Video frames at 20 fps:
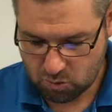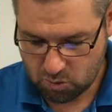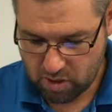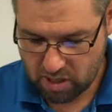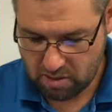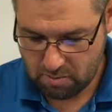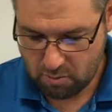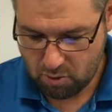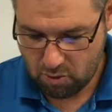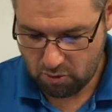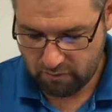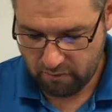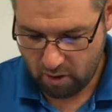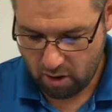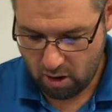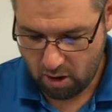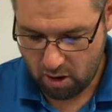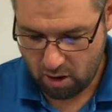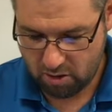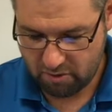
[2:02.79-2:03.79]
we move
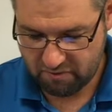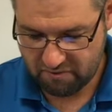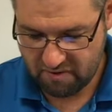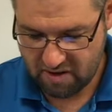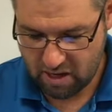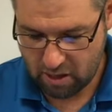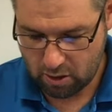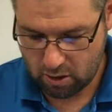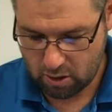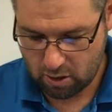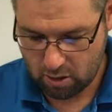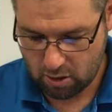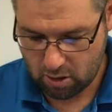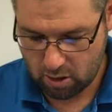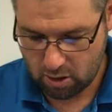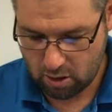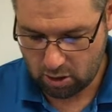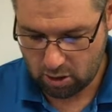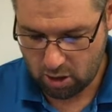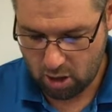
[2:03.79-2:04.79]
our finger
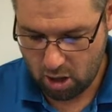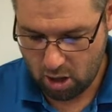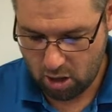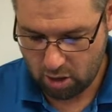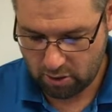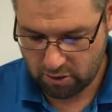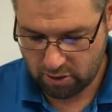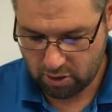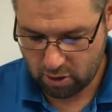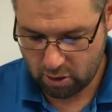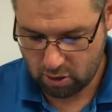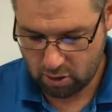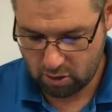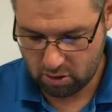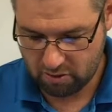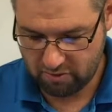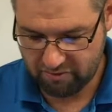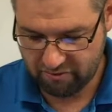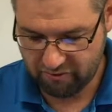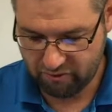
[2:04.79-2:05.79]
along the
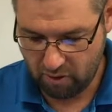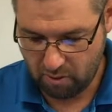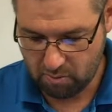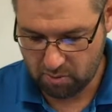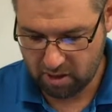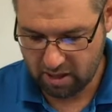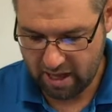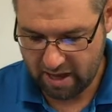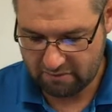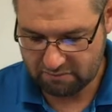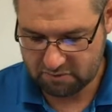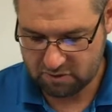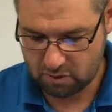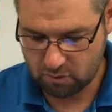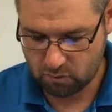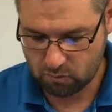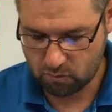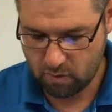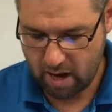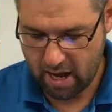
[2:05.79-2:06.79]
curve from left to
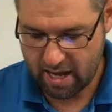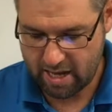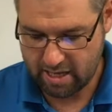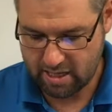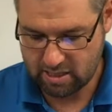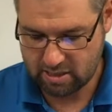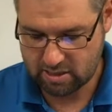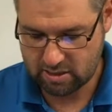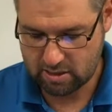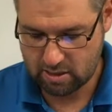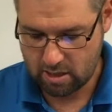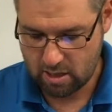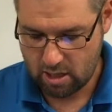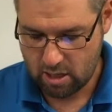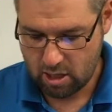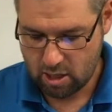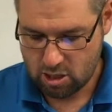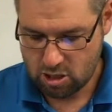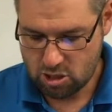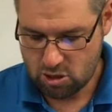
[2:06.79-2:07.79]
right,
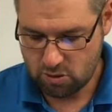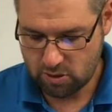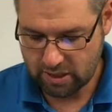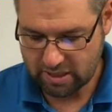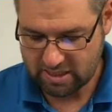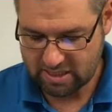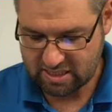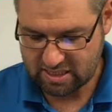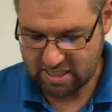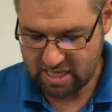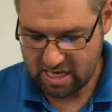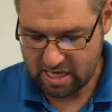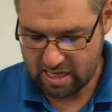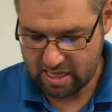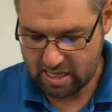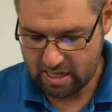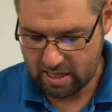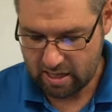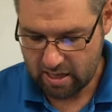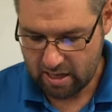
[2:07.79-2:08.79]
you can
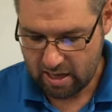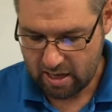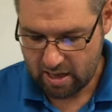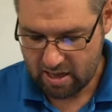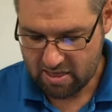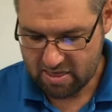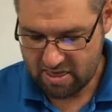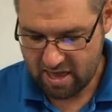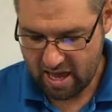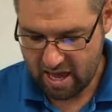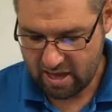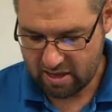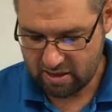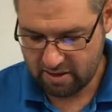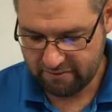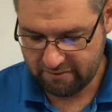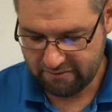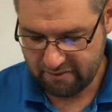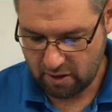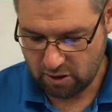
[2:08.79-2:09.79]
see that the
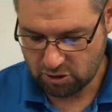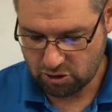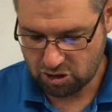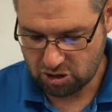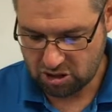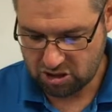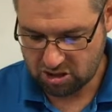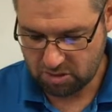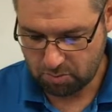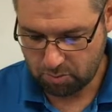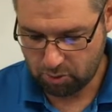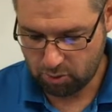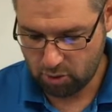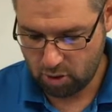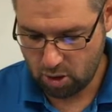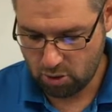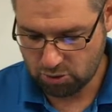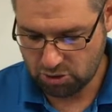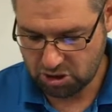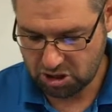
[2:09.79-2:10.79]
function is
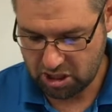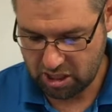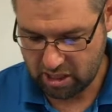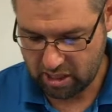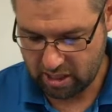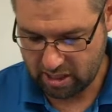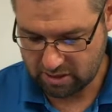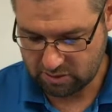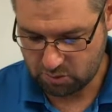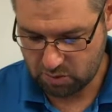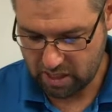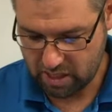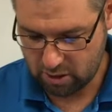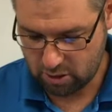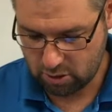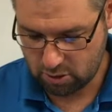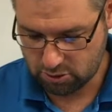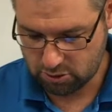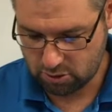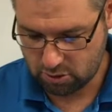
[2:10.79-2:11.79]
approaching, as we get
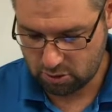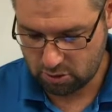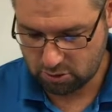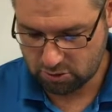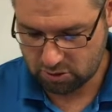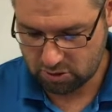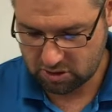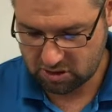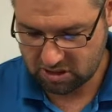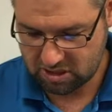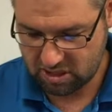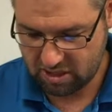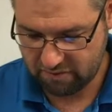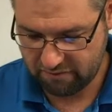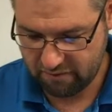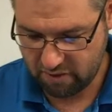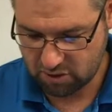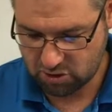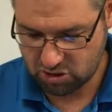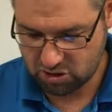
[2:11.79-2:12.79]
closer and closer to C, the
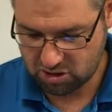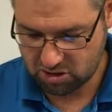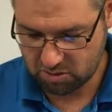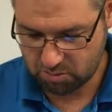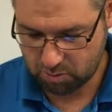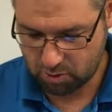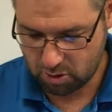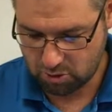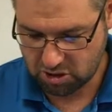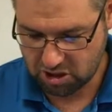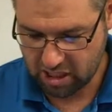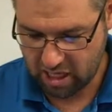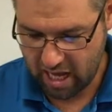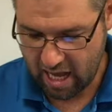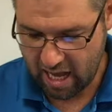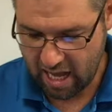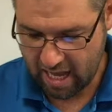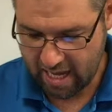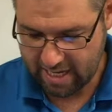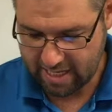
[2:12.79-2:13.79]
function is approaching a
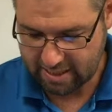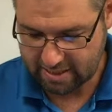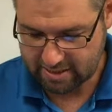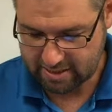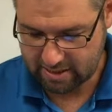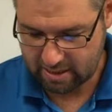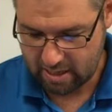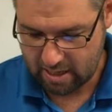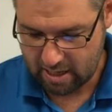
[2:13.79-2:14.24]
height